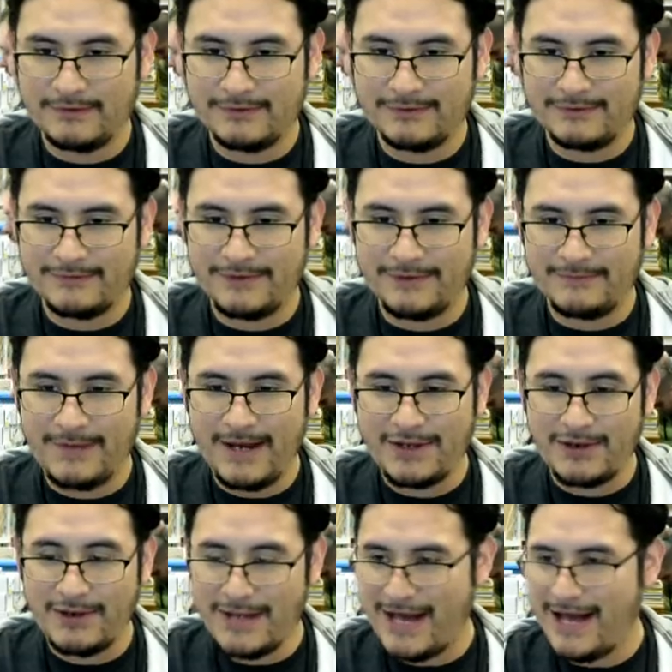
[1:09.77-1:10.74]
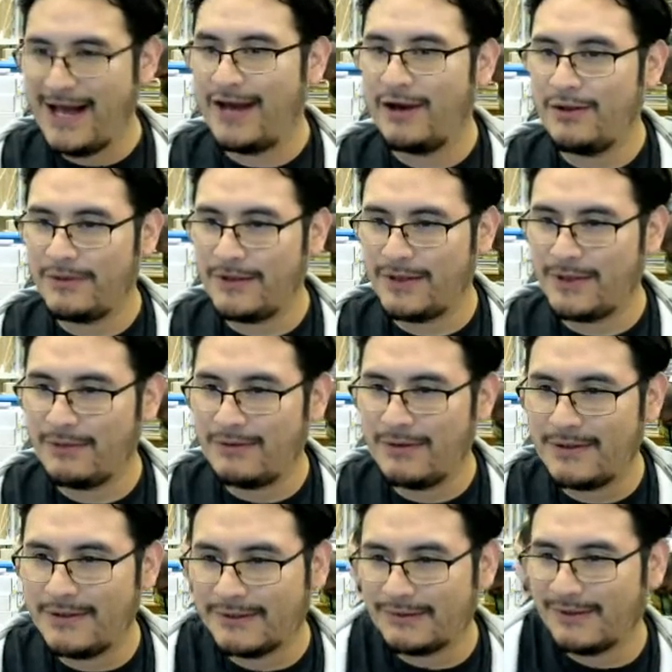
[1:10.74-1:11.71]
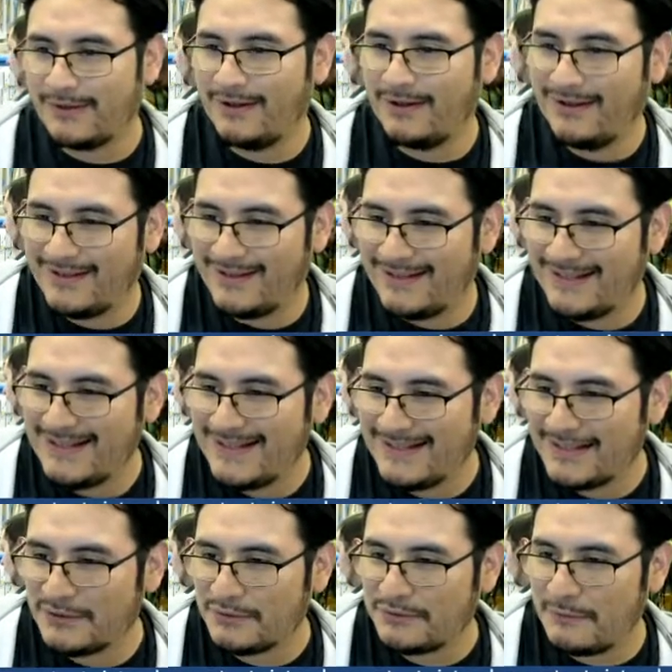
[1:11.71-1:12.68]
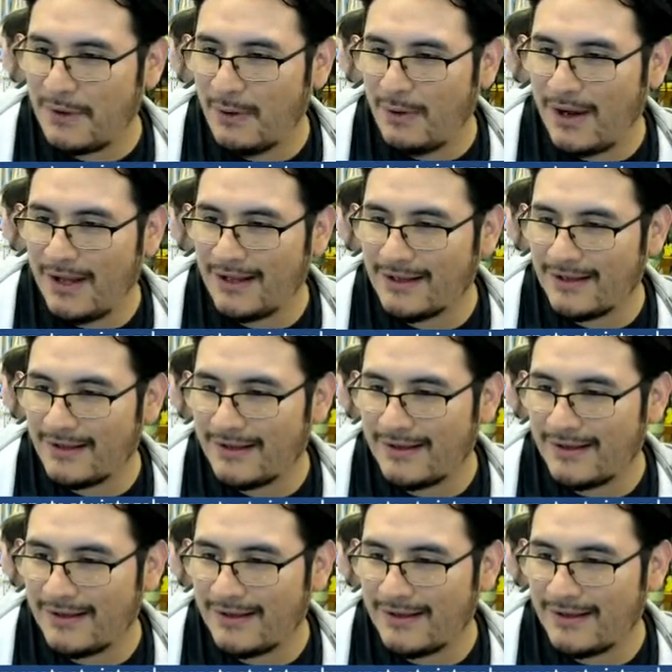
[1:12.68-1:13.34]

so Michael, yeah, I don't think you won this one. This was from a while ago.